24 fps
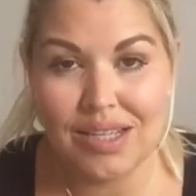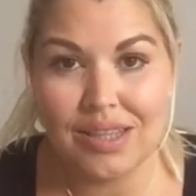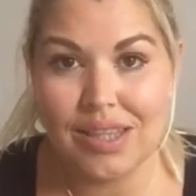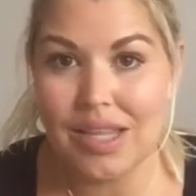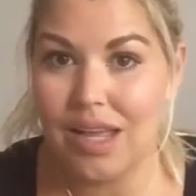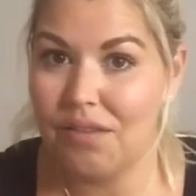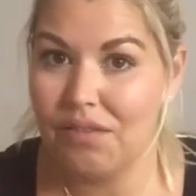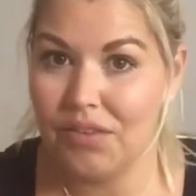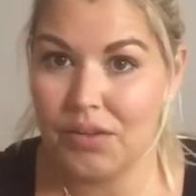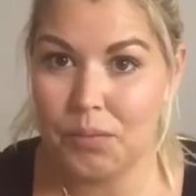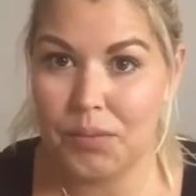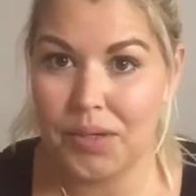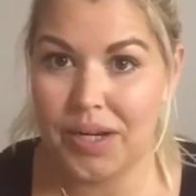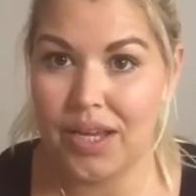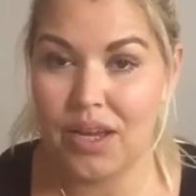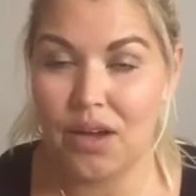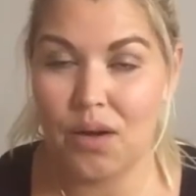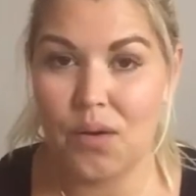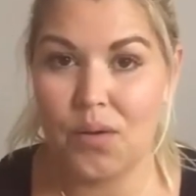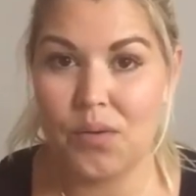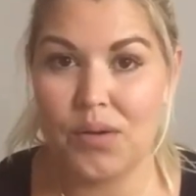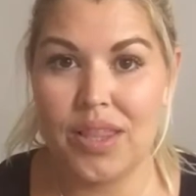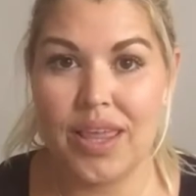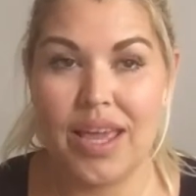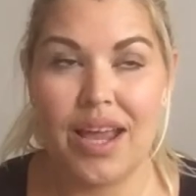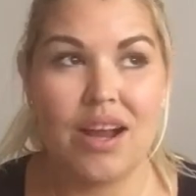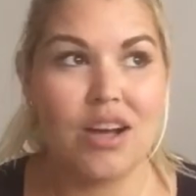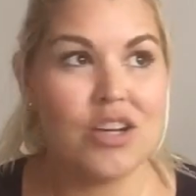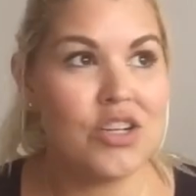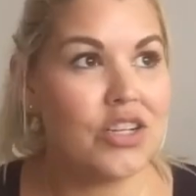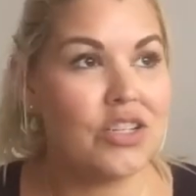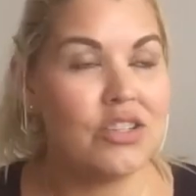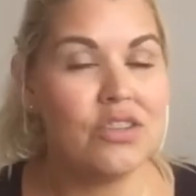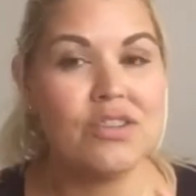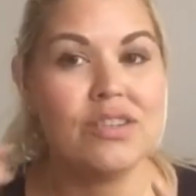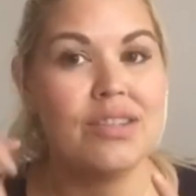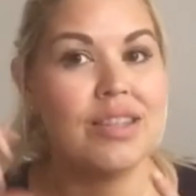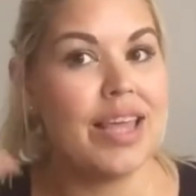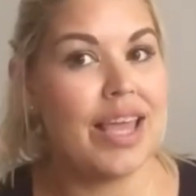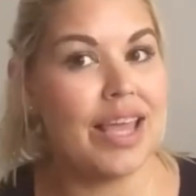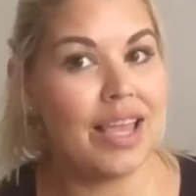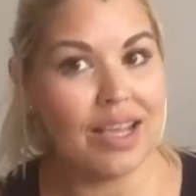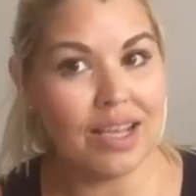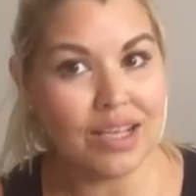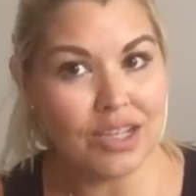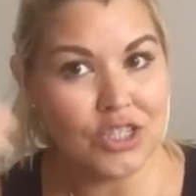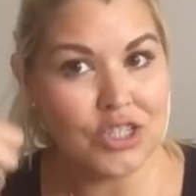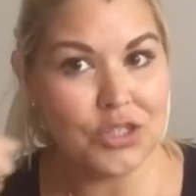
love it when I go to the hairdressers and they